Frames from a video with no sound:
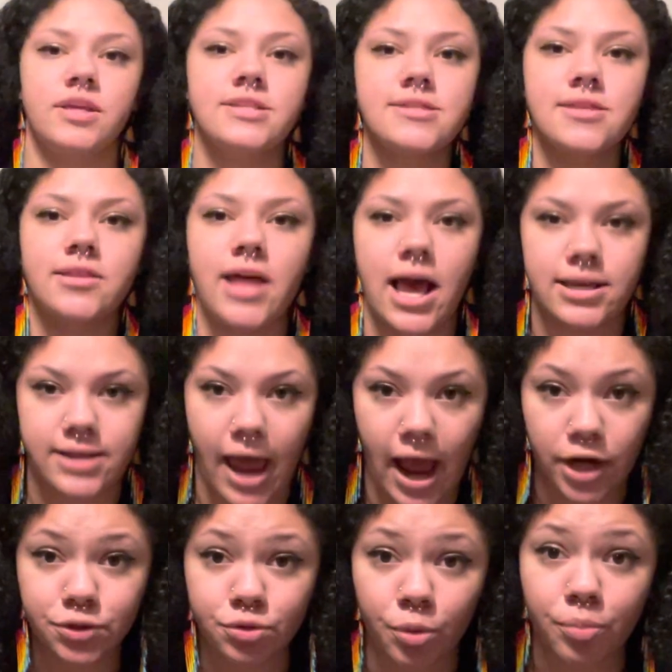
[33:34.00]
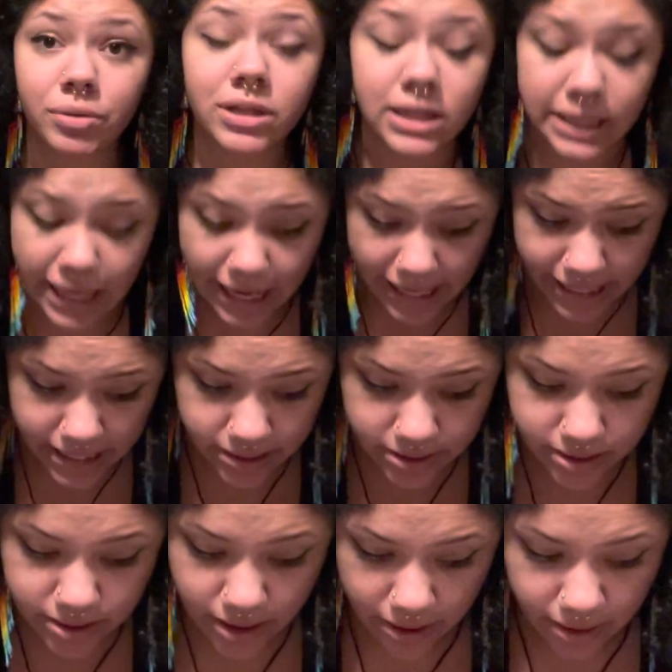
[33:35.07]
is the last actual play
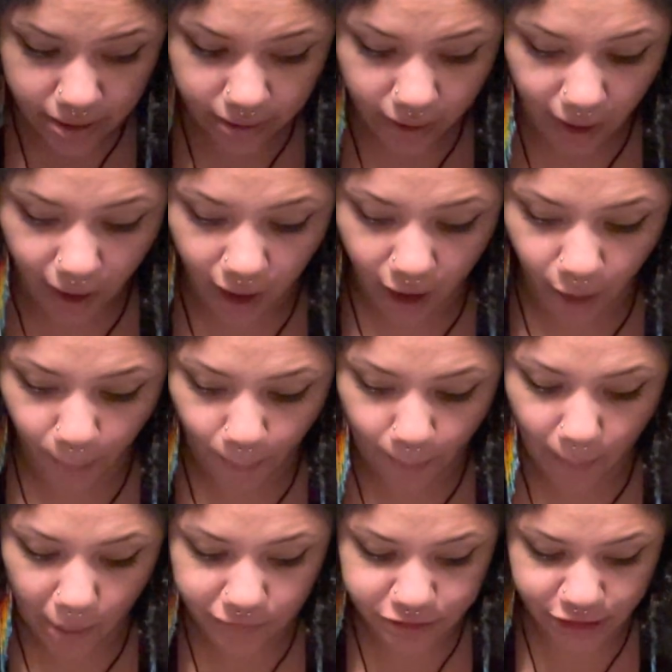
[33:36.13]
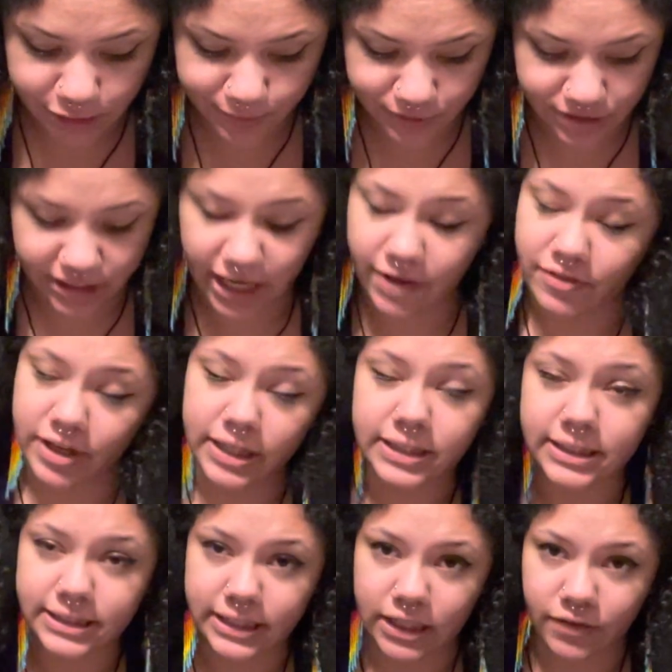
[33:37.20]
of Shakespeare's that I have, that at
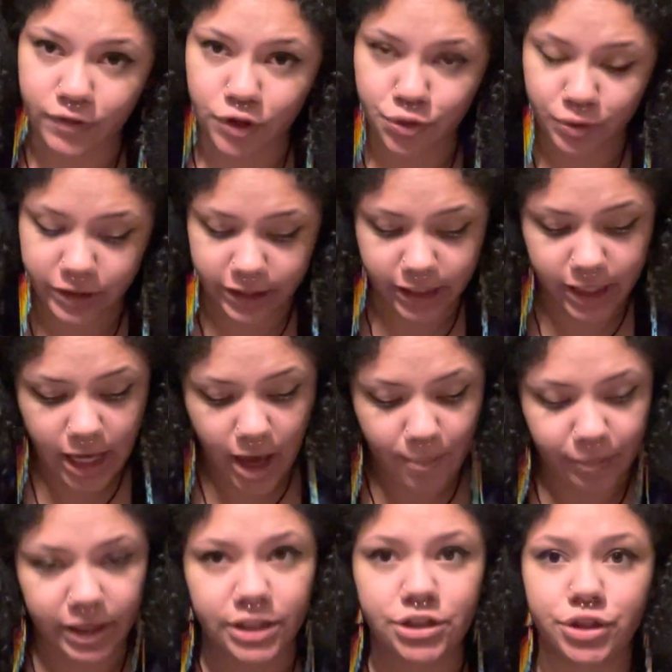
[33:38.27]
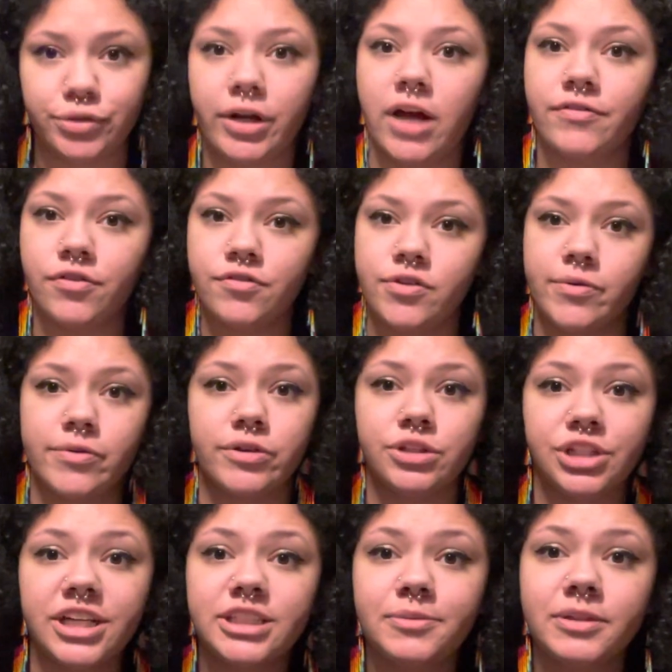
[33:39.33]
least individually, but I do have a few other
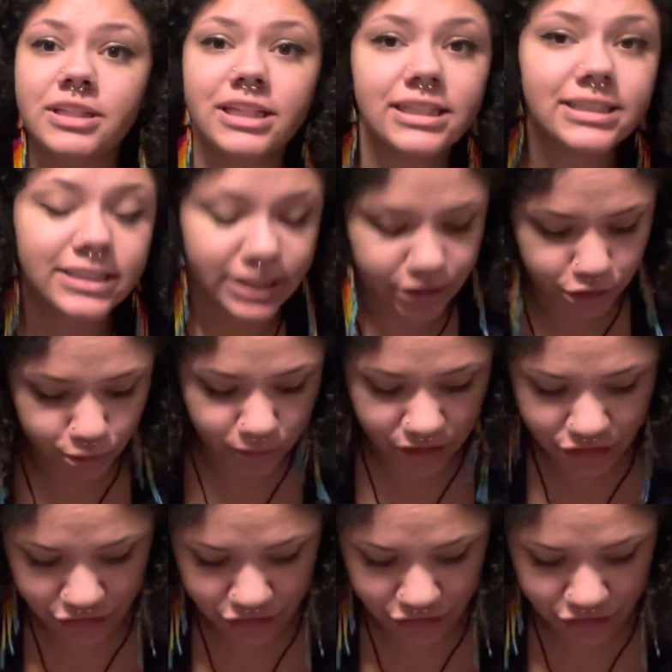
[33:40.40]
Shakespeare things that I do want to